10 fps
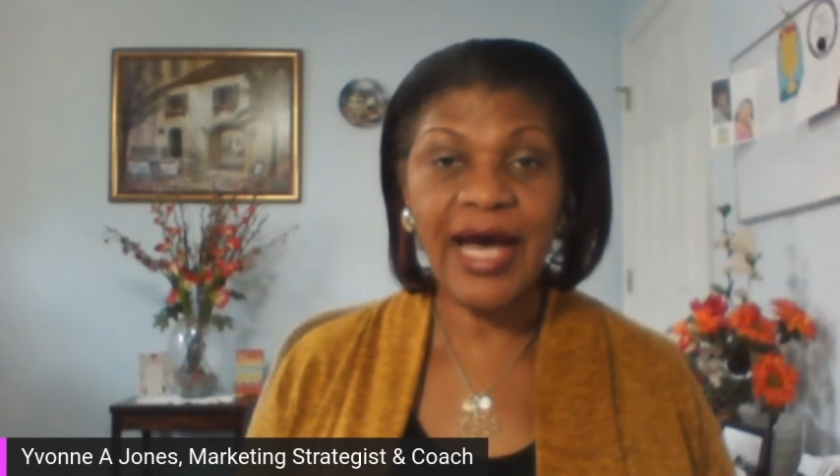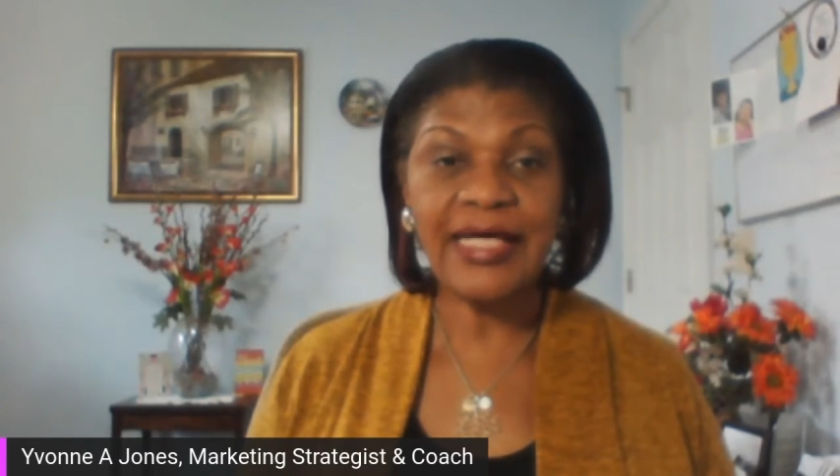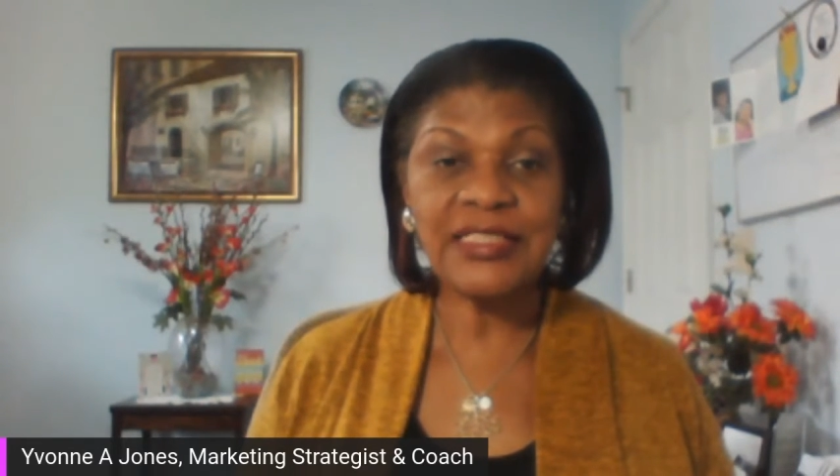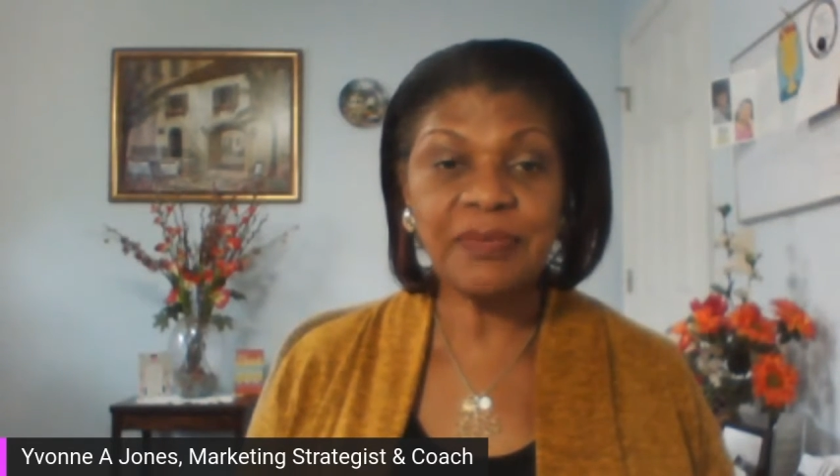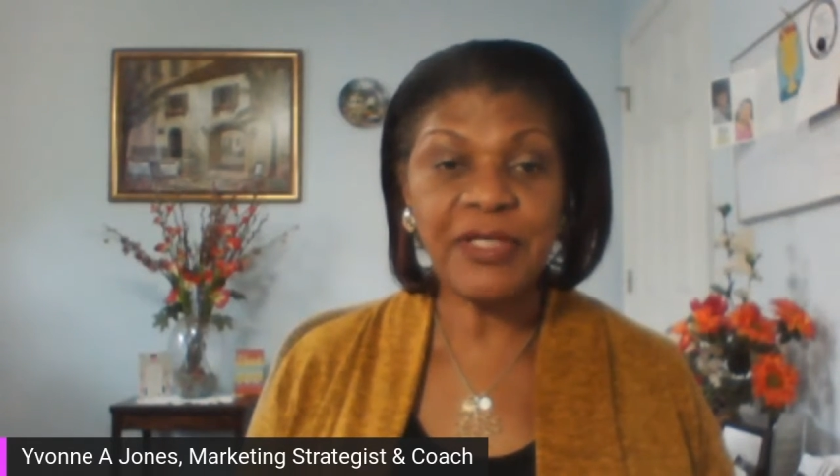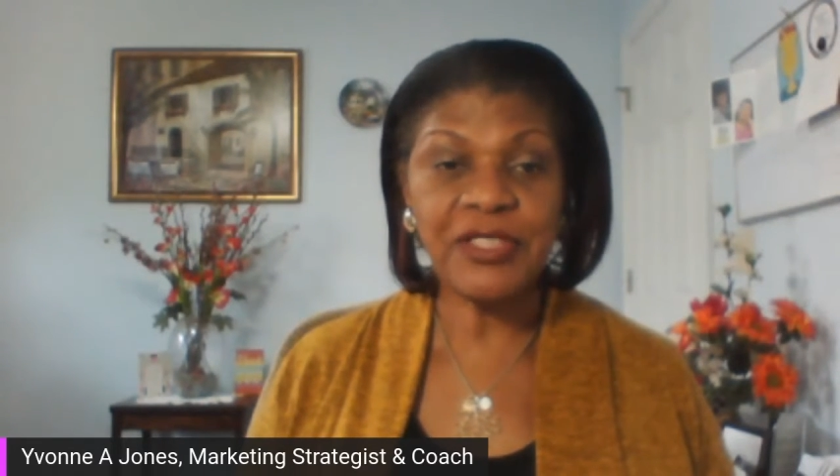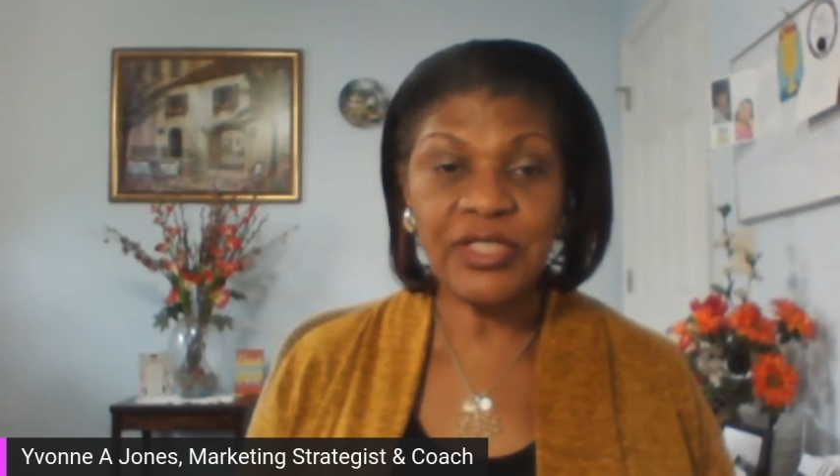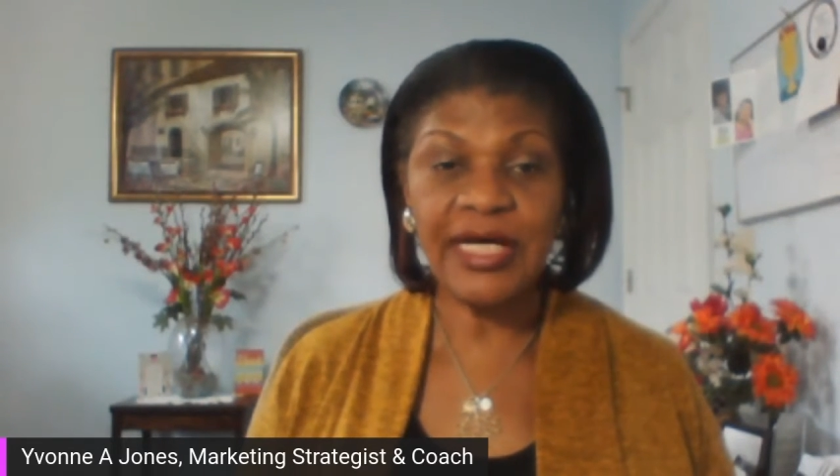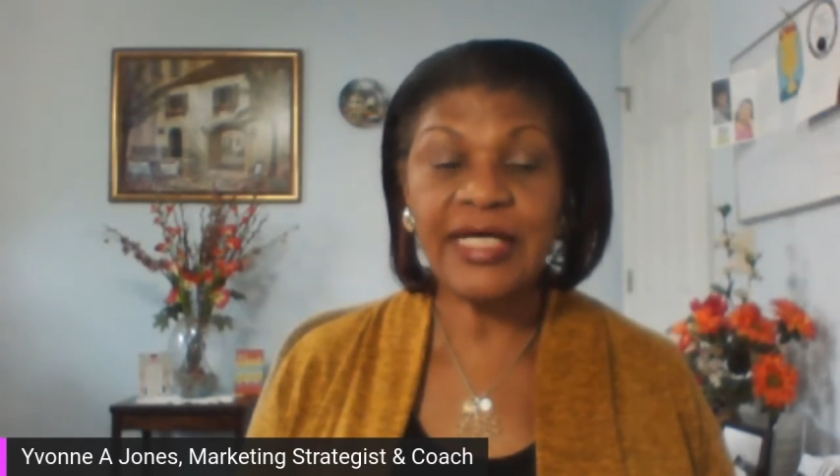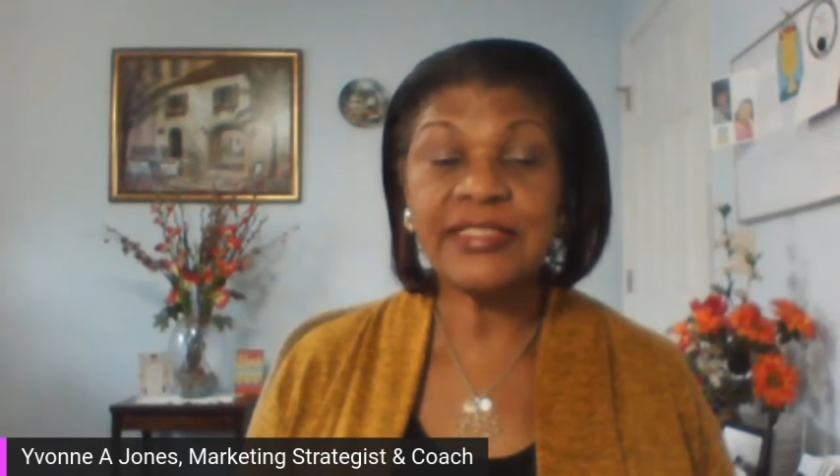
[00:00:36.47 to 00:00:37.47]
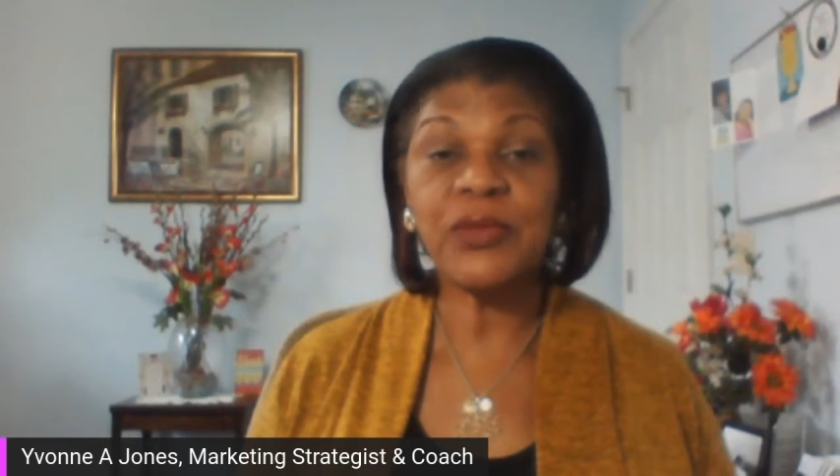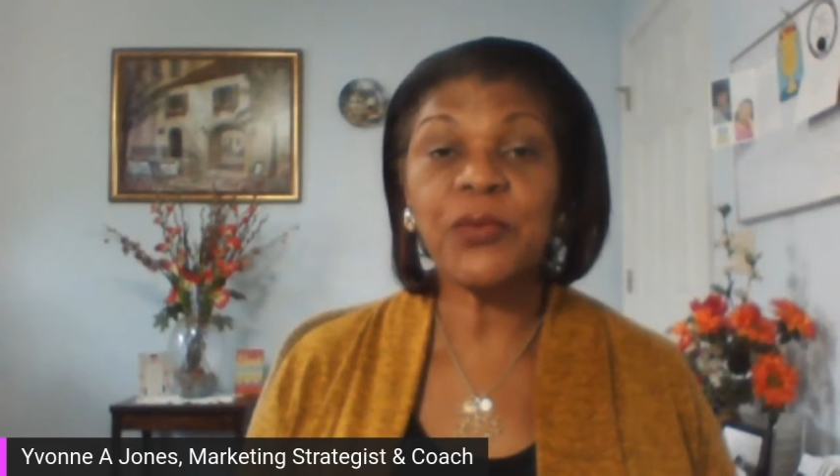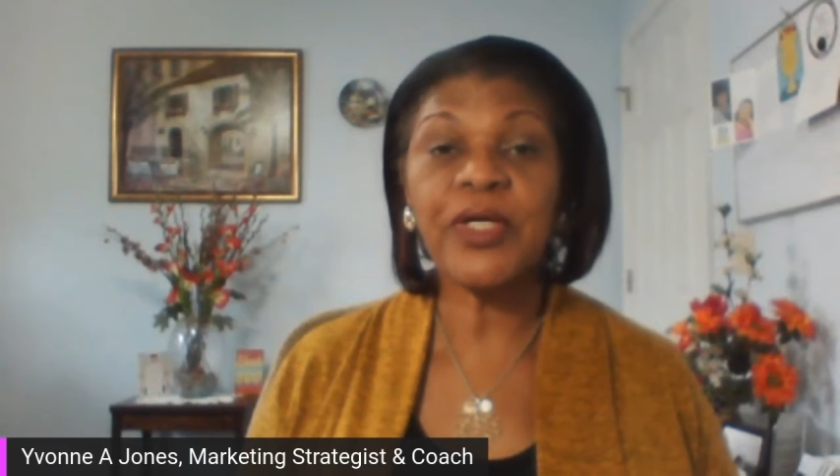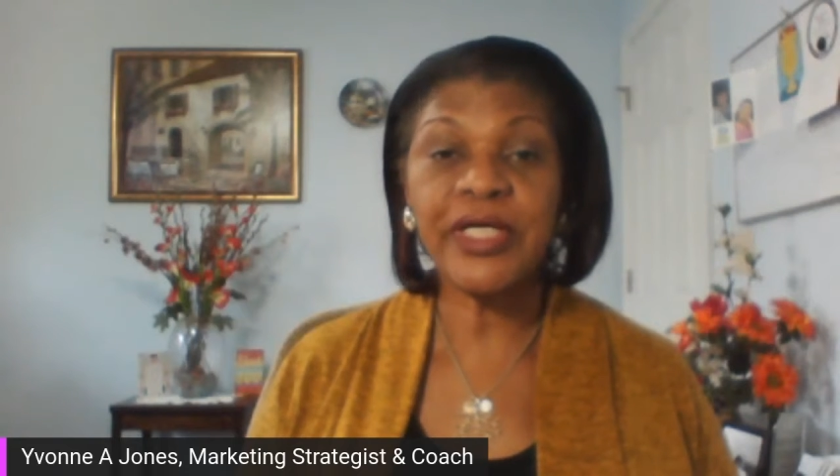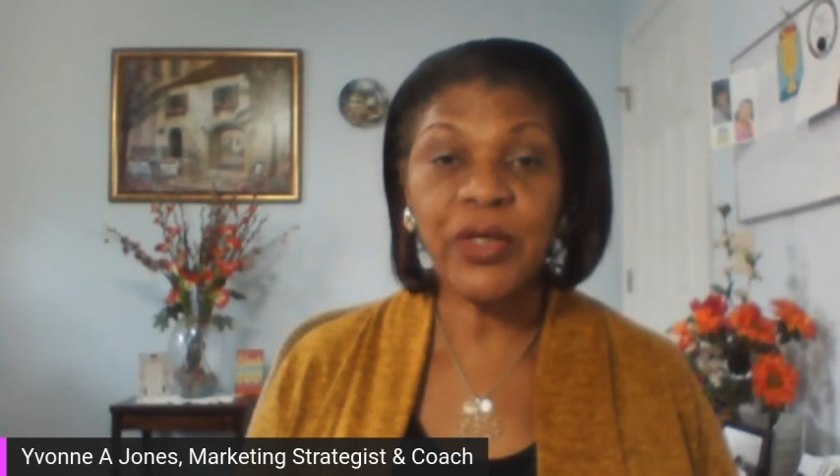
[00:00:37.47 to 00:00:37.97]
I specialize
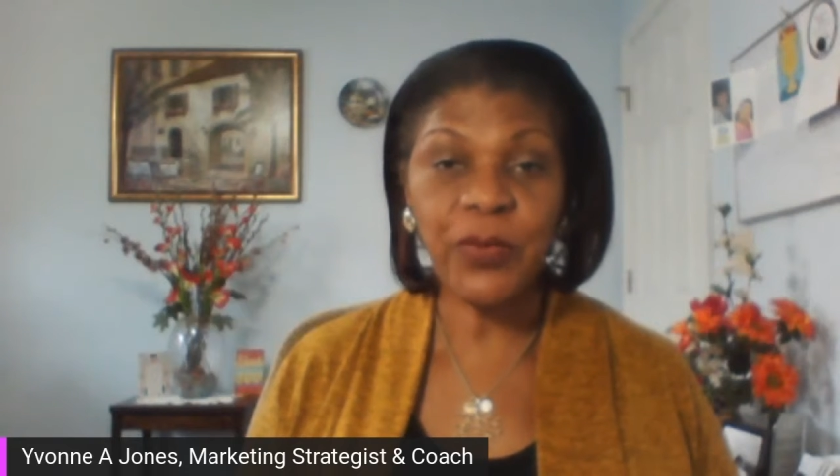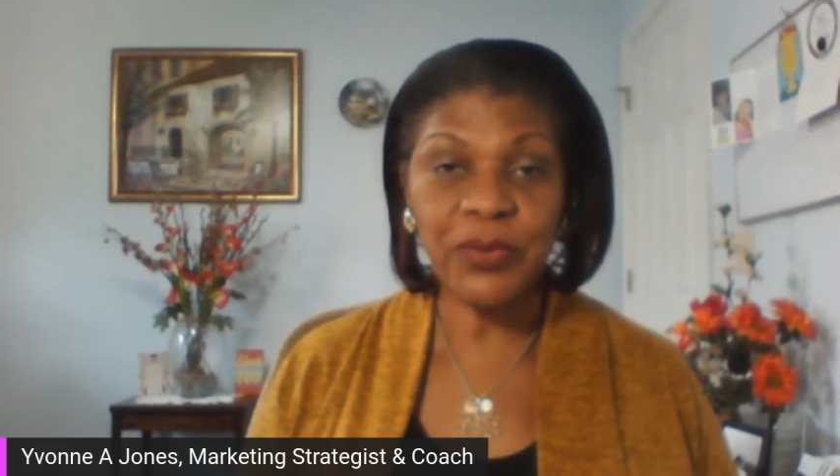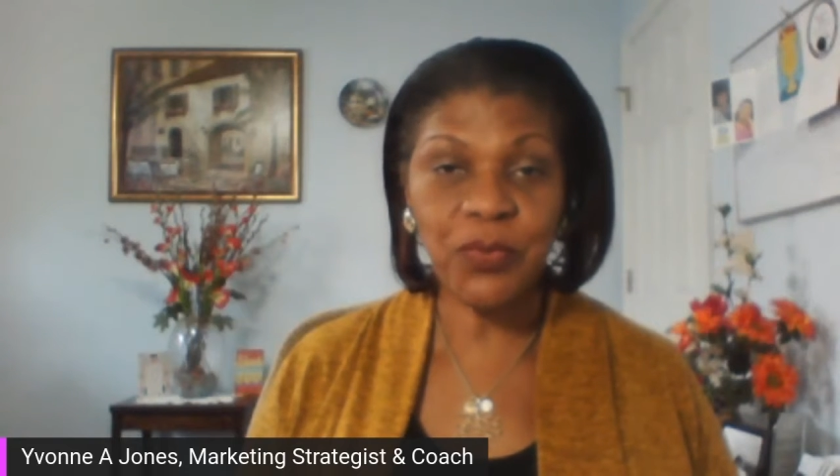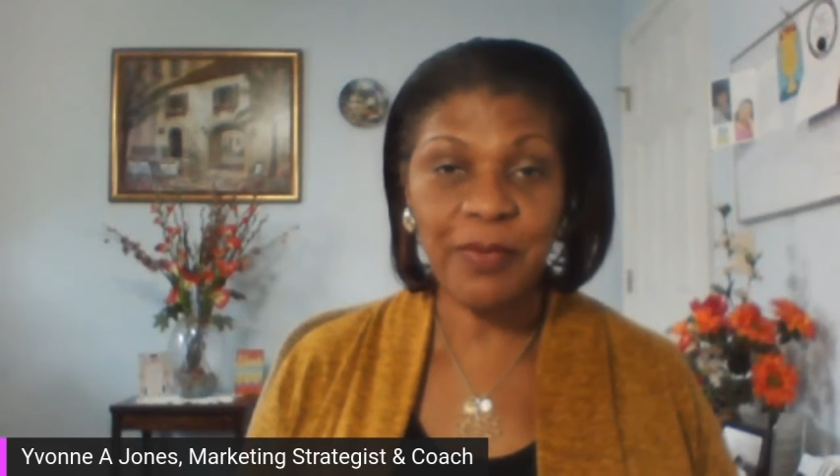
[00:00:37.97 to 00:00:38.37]
in working with